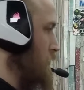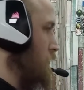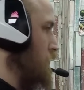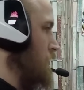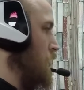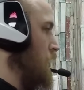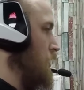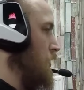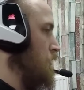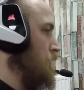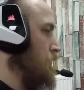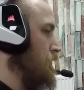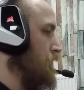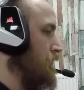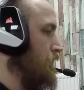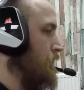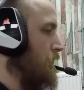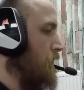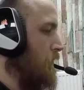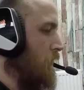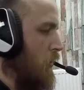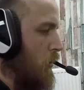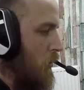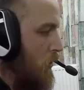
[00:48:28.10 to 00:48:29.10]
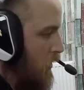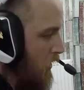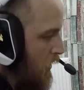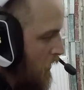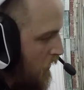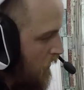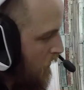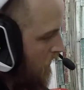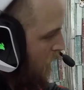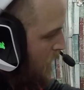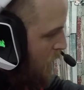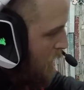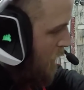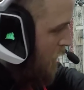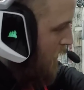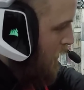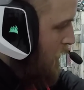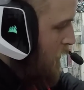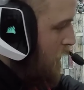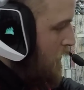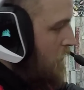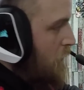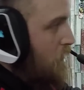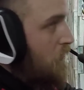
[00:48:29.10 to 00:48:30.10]
right. Okay.
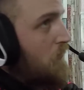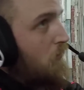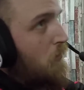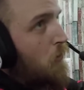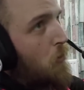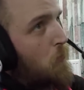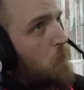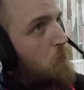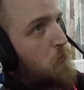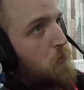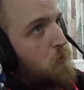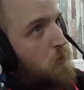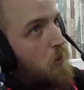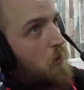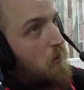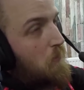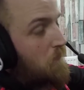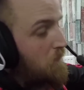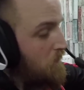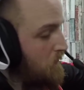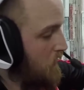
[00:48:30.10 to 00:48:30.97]
Hub shit